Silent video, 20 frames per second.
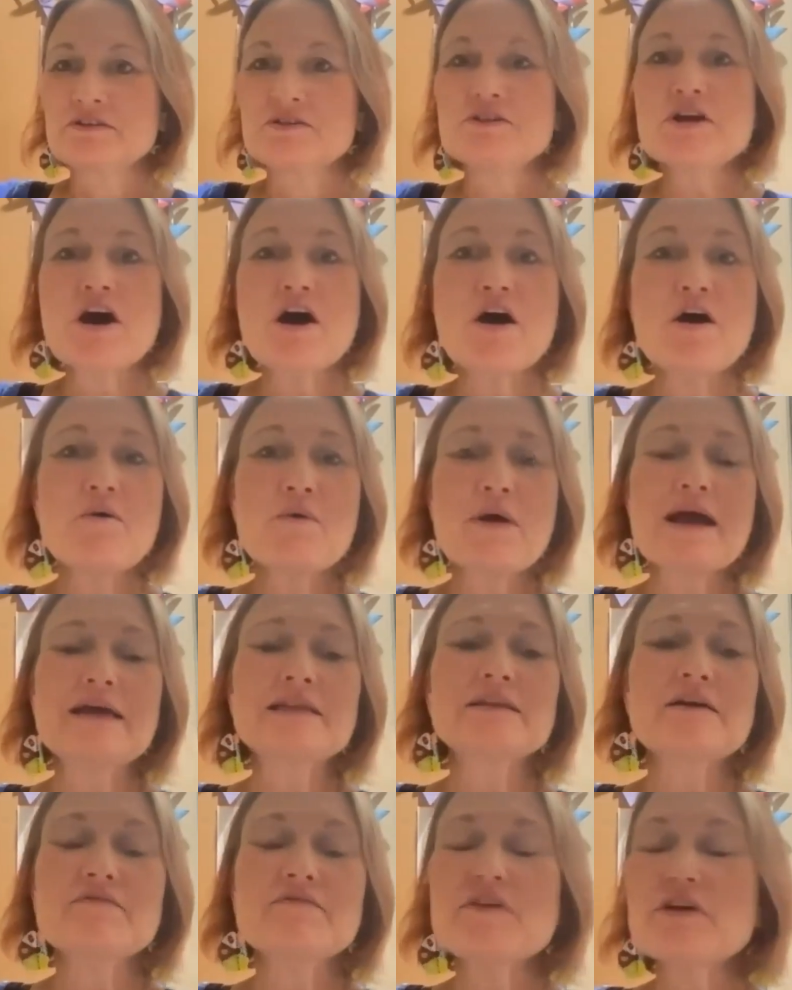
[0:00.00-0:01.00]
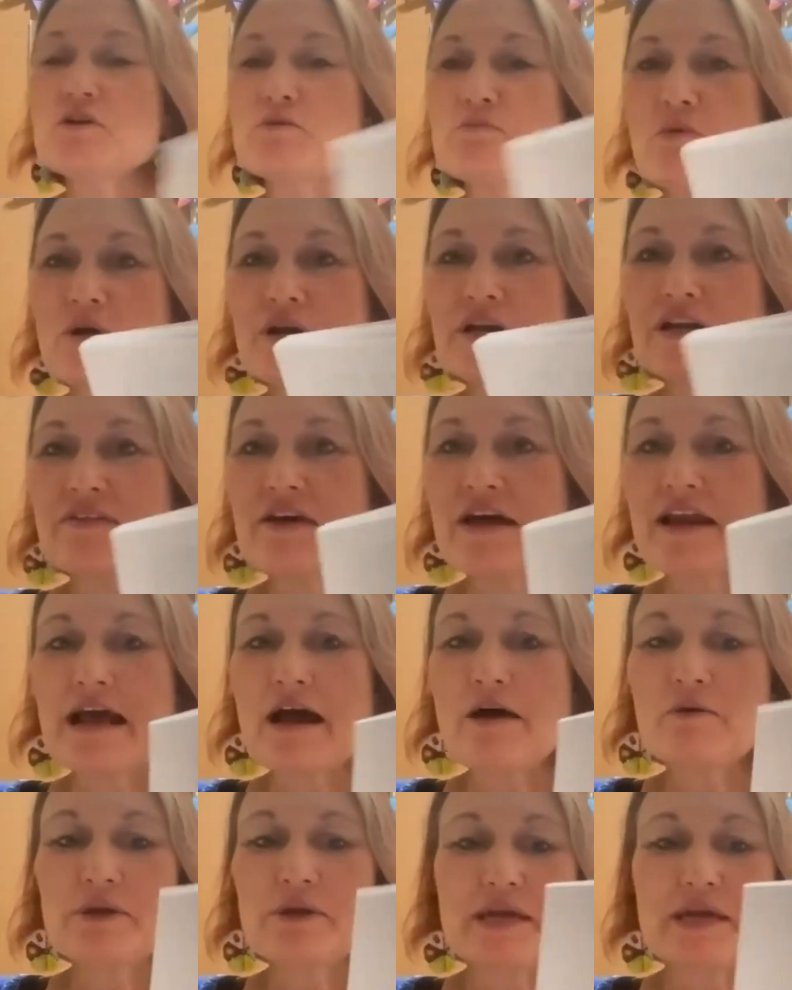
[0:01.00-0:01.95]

No, I love that you pointed that out,